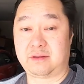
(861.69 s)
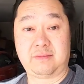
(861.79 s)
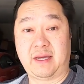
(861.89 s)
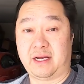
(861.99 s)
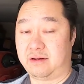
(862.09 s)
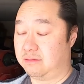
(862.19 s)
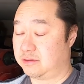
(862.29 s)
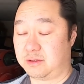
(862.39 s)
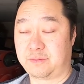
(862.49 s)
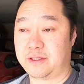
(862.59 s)
You made it
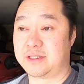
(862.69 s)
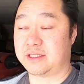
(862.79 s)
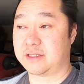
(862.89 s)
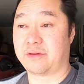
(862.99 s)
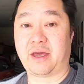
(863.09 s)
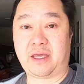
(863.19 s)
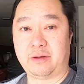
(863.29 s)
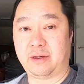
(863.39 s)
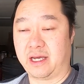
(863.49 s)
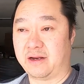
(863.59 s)
super easy, so
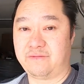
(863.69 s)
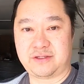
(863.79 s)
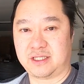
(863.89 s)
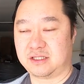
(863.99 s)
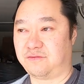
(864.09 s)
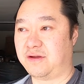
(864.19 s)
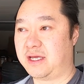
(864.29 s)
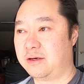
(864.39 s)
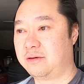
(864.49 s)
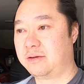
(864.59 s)
thank you again if you see this
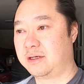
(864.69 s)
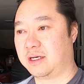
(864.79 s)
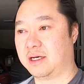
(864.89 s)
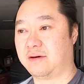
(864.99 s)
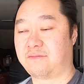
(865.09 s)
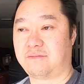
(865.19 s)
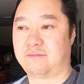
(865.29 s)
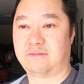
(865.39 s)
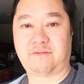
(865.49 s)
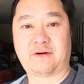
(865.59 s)
video.
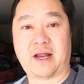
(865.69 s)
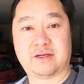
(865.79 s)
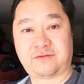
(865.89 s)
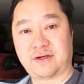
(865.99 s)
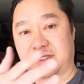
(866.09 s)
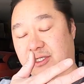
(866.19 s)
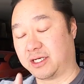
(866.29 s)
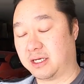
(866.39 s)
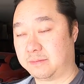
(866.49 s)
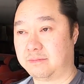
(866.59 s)
Fernando's finishing
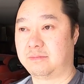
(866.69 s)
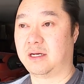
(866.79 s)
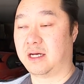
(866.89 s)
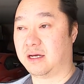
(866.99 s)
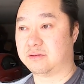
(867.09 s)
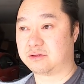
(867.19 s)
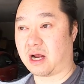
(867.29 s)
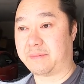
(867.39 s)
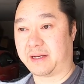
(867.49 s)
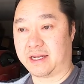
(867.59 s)
it up,
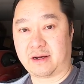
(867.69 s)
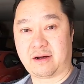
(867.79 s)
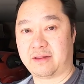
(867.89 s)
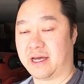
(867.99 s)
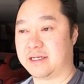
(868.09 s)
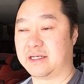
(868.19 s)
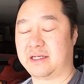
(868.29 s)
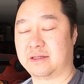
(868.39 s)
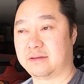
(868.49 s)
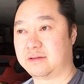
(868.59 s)
strapping it down and all that. Didn't
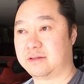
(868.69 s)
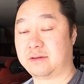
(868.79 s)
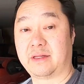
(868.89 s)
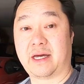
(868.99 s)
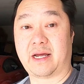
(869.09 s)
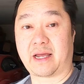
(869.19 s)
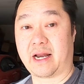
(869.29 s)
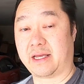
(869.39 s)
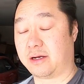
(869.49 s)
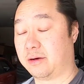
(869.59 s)
need to do all that. I
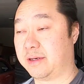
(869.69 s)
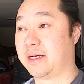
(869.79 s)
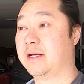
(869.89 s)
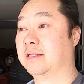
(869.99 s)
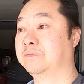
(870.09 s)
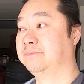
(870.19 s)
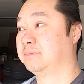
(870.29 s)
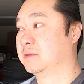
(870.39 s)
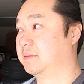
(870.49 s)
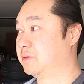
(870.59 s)
gotta get going.
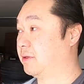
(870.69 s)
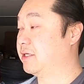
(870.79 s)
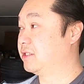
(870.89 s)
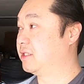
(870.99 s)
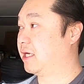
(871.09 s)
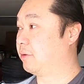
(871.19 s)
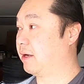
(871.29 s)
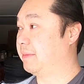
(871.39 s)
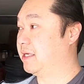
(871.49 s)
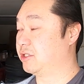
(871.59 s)
Just wanted to take a
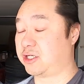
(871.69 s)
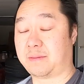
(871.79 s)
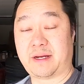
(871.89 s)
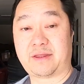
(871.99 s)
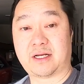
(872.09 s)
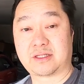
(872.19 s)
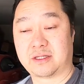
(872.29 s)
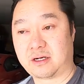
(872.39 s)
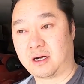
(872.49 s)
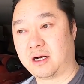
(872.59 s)
quick minute to share my thoughts
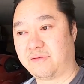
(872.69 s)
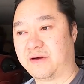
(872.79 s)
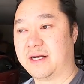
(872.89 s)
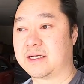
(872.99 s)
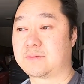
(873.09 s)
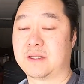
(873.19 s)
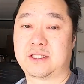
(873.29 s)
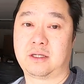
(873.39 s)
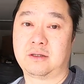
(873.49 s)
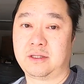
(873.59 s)
on the car. If I didn't
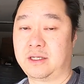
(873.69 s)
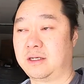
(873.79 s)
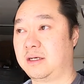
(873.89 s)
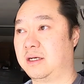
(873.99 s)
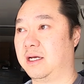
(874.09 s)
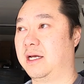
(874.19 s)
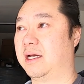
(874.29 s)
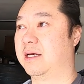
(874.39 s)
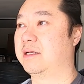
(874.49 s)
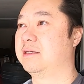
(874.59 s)
express it
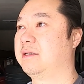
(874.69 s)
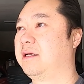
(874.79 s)
earlier,